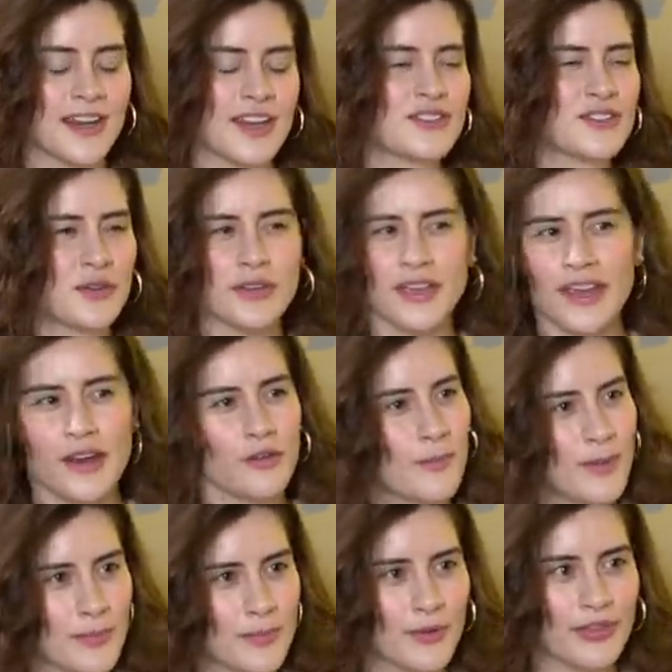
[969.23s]
and I don't care
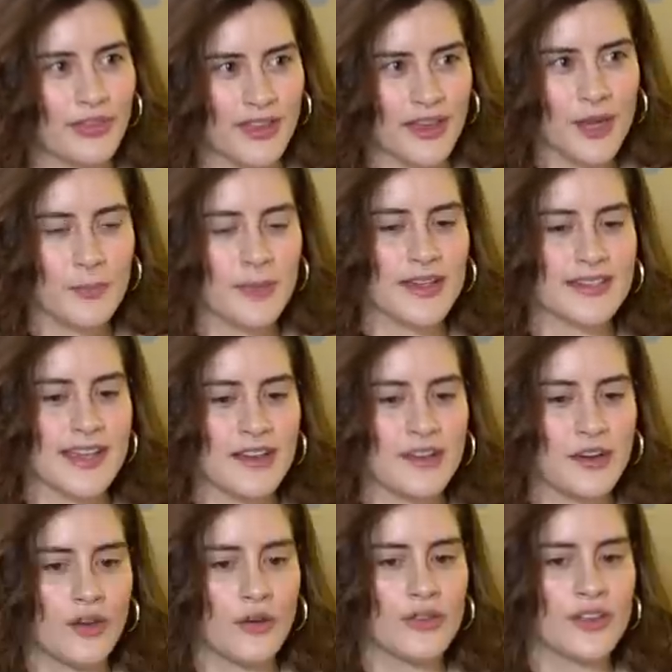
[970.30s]
what people think because I
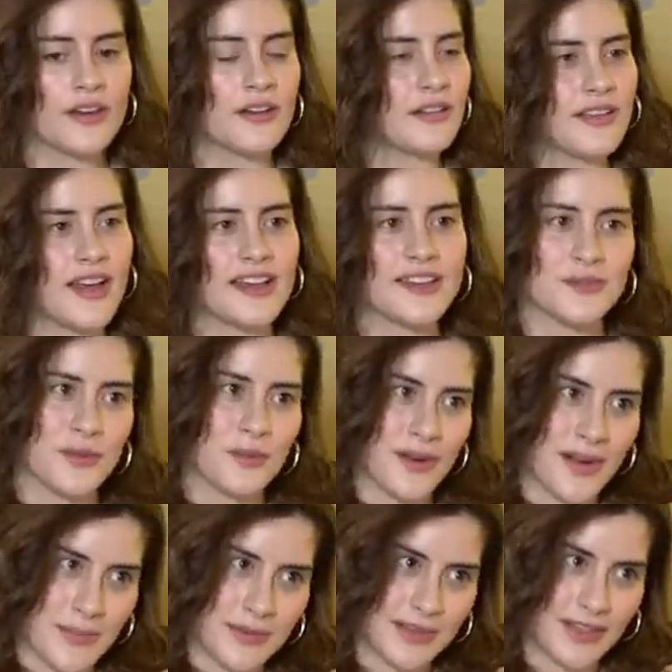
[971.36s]
know that it aligns with
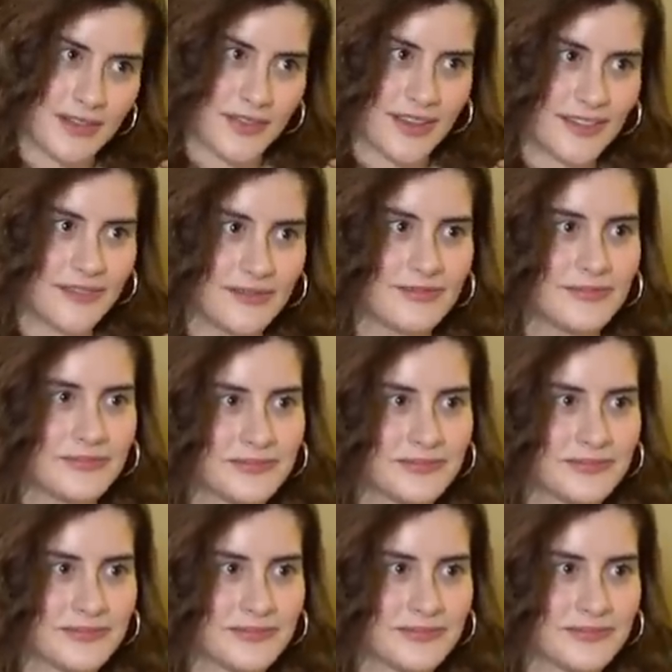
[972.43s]
what I believe in.